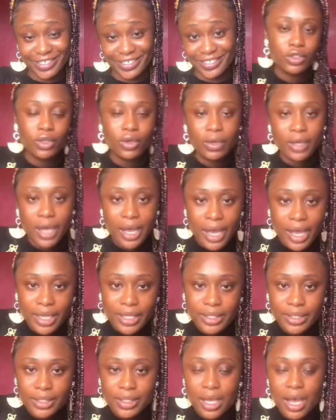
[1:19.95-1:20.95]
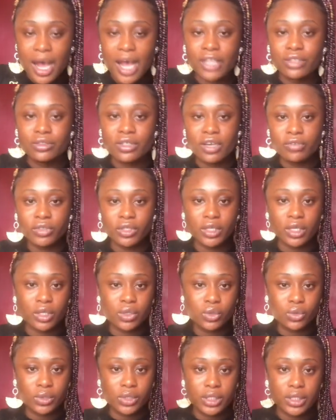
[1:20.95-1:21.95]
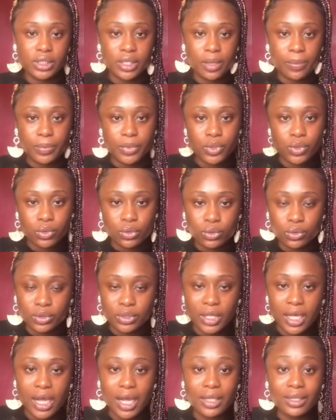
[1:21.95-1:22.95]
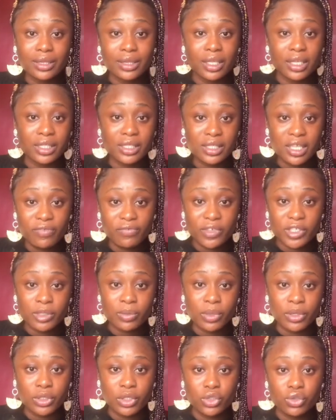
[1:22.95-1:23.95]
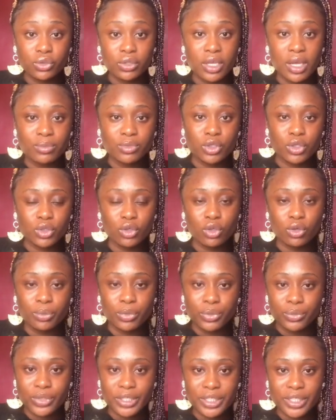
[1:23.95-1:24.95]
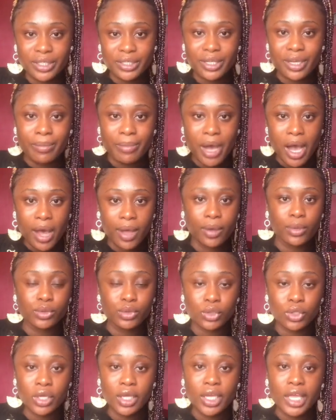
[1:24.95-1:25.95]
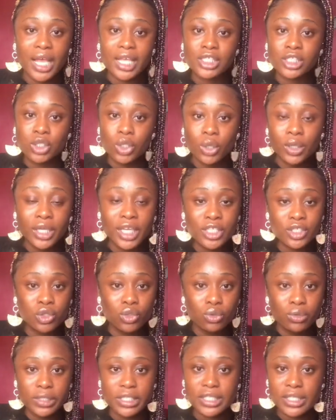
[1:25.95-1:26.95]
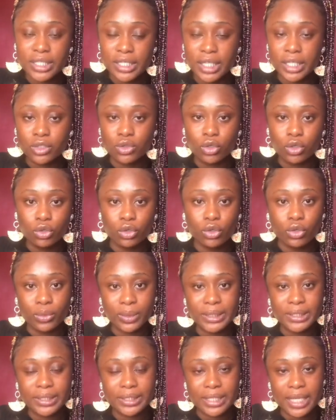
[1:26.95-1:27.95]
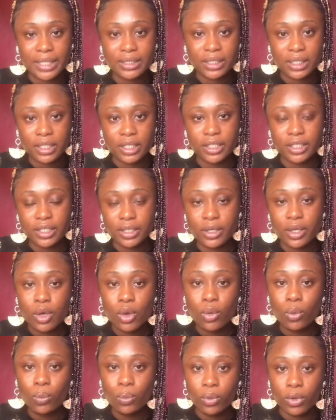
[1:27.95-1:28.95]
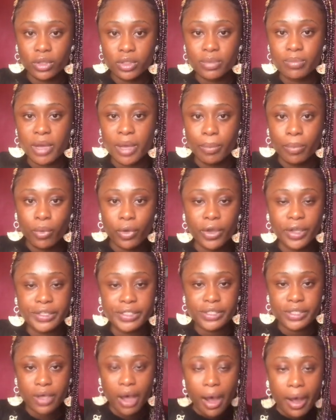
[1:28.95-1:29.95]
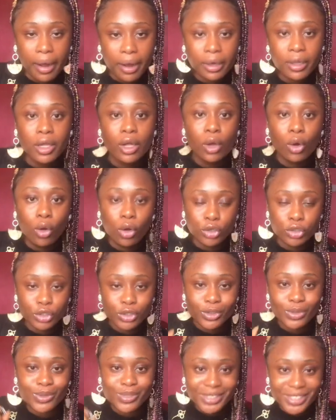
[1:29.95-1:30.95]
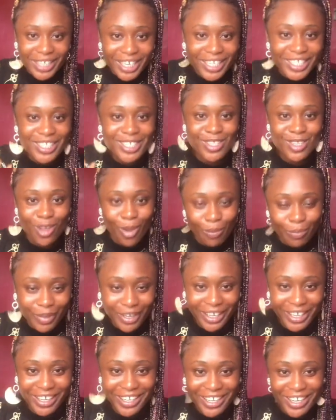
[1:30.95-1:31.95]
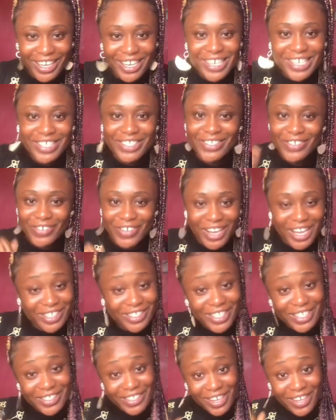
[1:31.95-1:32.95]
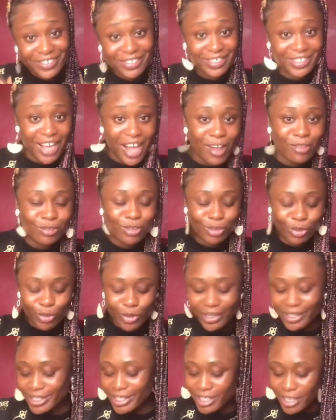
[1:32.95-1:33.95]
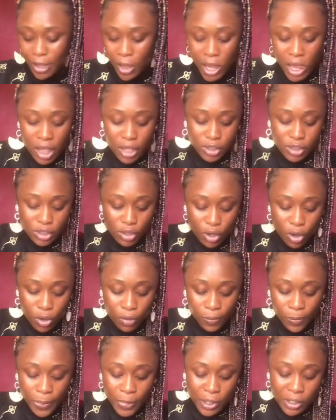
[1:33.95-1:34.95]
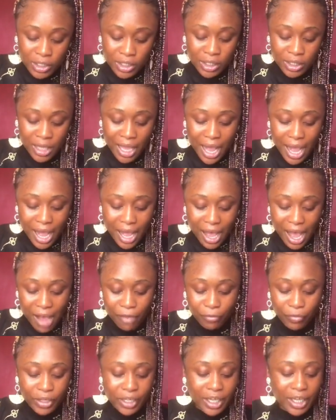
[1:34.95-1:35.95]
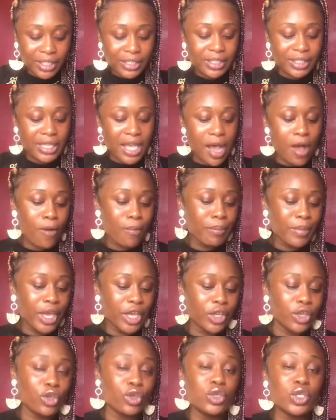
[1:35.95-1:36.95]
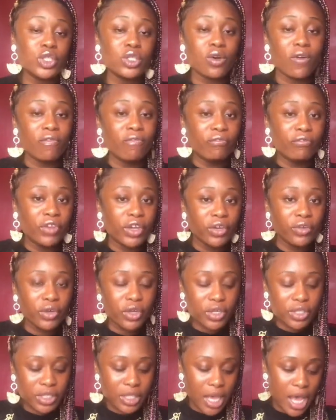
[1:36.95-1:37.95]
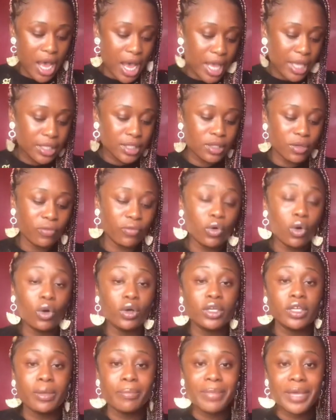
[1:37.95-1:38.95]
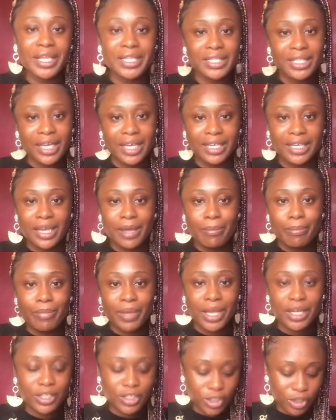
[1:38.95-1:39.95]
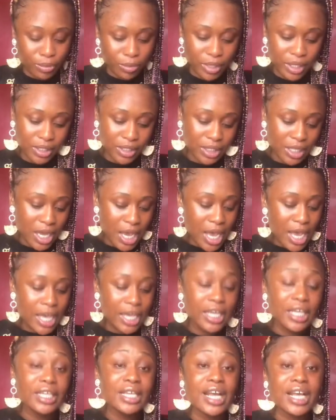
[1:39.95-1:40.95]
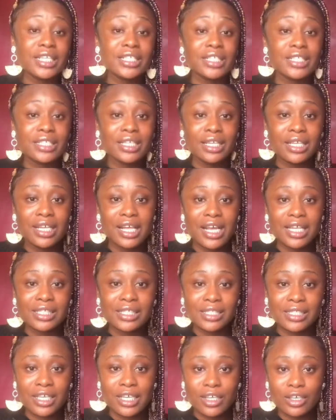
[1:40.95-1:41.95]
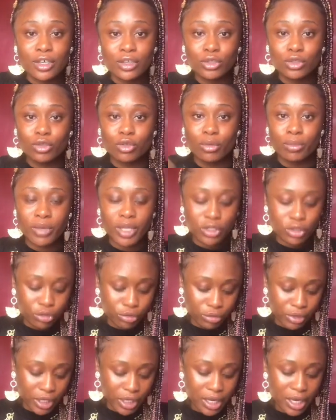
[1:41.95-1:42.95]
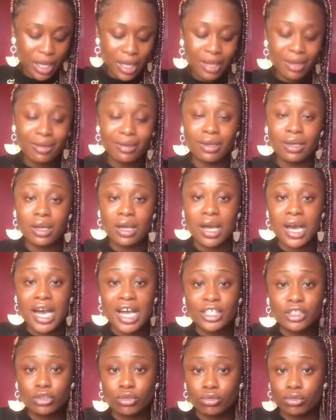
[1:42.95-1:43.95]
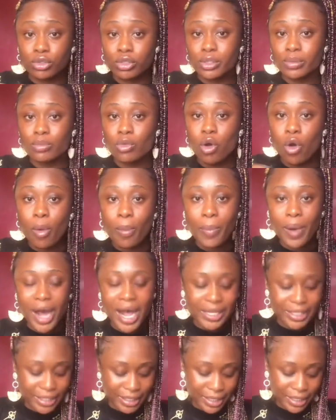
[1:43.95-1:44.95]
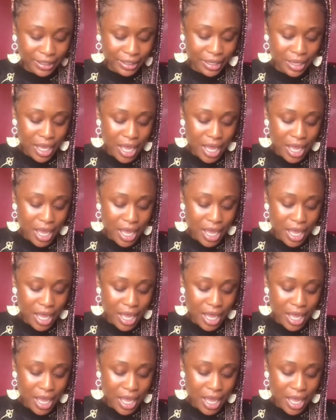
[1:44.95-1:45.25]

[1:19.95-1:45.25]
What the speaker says: So guys, I drafted out today's episode. They are self-explanatory. I'm just going to be reading them out. As long as you listen, you're going to understand clearly what my points are on today's topic. So guys, let's get down to it. So African style make use of various kinds of ornaments and embellishments. Either it is classic, geometric, large or small pattern.